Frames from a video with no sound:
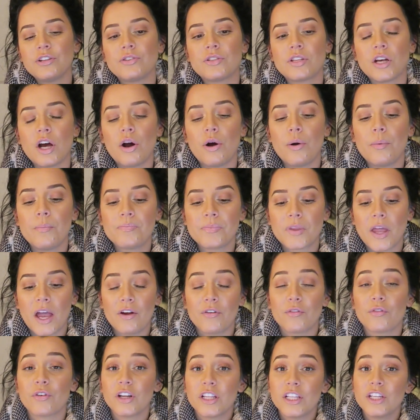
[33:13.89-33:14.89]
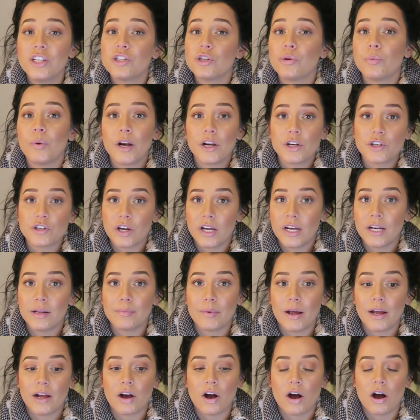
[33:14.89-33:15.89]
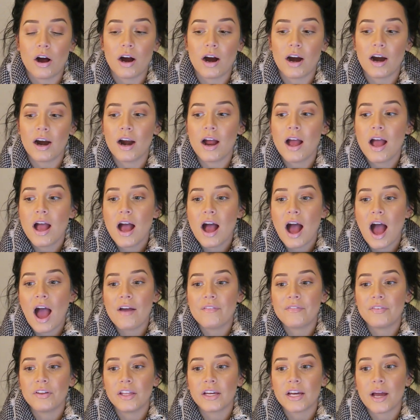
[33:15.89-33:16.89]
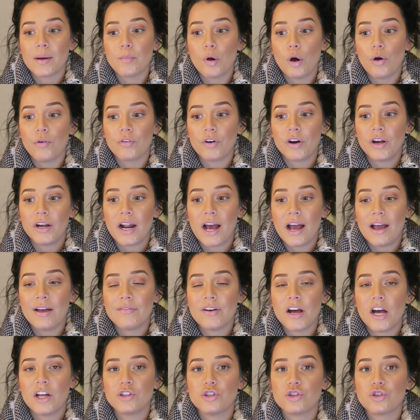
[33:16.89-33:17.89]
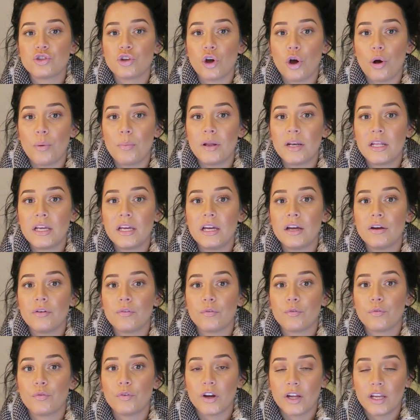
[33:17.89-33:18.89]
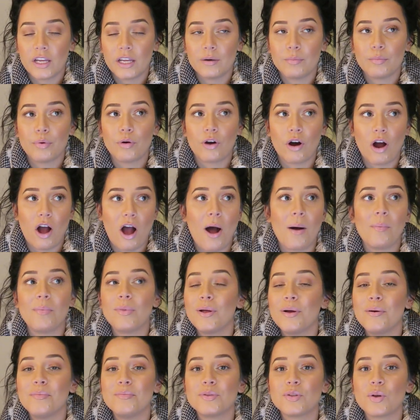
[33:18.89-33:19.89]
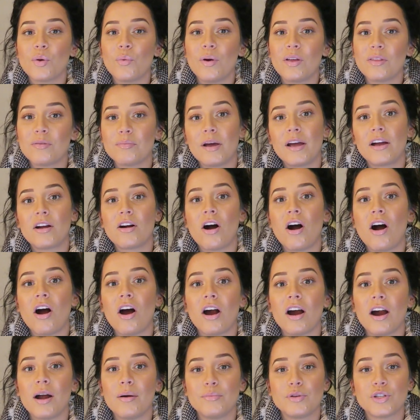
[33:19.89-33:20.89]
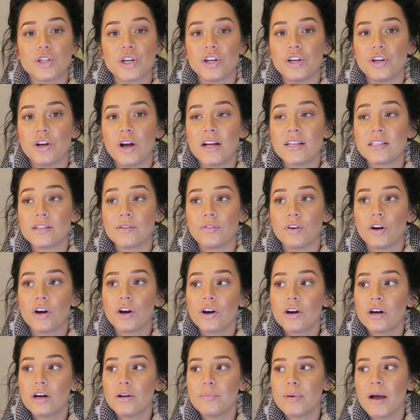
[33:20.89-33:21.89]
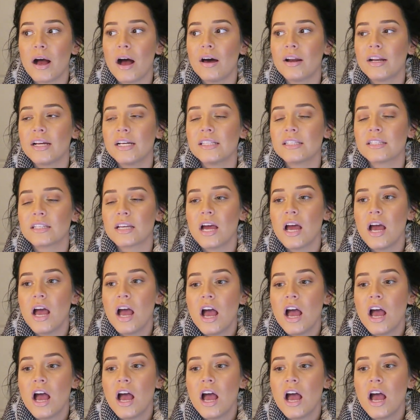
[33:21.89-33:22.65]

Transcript: So I really do want to trade in my car. I feel like I'm over it. I've had so many freaking problems with my car. I'm sure you guys have heard about it.